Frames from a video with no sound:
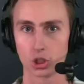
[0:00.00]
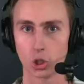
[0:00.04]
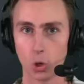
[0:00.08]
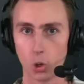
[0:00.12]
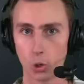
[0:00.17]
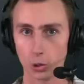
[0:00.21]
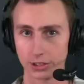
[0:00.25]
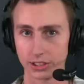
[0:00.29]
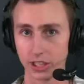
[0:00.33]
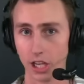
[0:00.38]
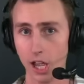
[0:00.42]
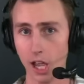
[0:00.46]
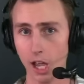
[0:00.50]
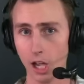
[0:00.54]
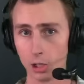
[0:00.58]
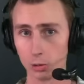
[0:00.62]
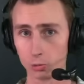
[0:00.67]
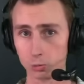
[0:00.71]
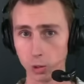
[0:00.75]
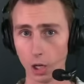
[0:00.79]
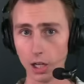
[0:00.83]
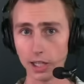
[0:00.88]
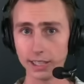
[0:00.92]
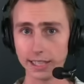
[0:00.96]
Colts
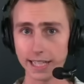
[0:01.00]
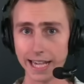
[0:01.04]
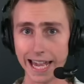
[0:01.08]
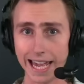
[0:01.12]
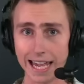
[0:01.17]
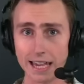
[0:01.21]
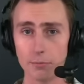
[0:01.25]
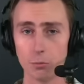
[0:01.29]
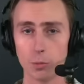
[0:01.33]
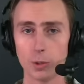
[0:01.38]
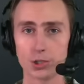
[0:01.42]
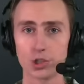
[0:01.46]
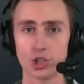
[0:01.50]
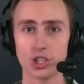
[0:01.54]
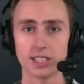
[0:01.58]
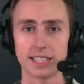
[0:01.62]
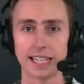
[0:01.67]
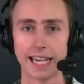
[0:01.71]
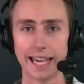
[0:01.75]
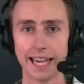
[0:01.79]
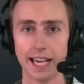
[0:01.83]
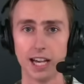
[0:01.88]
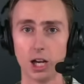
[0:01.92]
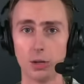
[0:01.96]
run game, which is
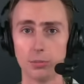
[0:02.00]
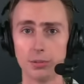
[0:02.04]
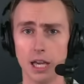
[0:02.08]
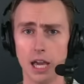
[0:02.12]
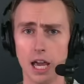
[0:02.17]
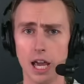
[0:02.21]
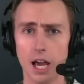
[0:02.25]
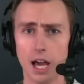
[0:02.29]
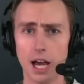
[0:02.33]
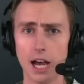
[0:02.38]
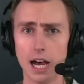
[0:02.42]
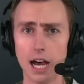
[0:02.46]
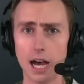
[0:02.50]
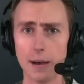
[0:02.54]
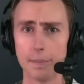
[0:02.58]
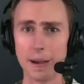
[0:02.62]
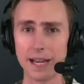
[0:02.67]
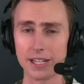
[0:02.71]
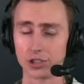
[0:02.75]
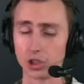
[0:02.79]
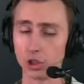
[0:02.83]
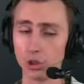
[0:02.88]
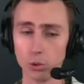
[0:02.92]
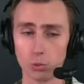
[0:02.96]
helmed
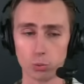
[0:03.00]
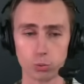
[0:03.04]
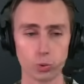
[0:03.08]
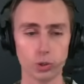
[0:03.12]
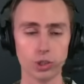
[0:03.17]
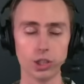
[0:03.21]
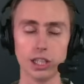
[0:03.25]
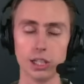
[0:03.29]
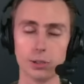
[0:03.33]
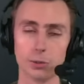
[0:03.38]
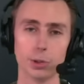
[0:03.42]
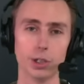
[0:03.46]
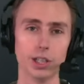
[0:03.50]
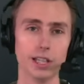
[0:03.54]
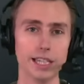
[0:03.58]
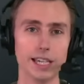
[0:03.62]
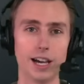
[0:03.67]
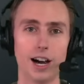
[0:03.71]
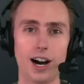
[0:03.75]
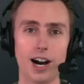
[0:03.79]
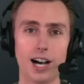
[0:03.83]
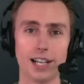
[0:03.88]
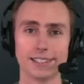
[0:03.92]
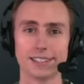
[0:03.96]
by two really
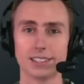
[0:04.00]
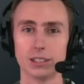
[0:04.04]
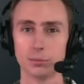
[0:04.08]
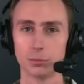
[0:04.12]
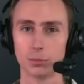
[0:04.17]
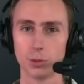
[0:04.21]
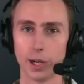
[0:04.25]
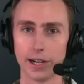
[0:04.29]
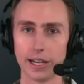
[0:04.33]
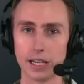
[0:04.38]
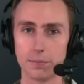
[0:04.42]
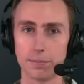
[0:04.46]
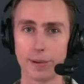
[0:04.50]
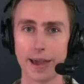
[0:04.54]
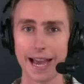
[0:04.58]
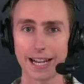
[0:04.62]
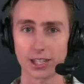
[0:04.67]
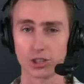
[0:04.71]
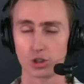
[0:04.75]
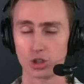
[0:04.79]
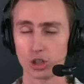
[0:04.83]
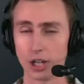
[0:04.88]
awesome running backs.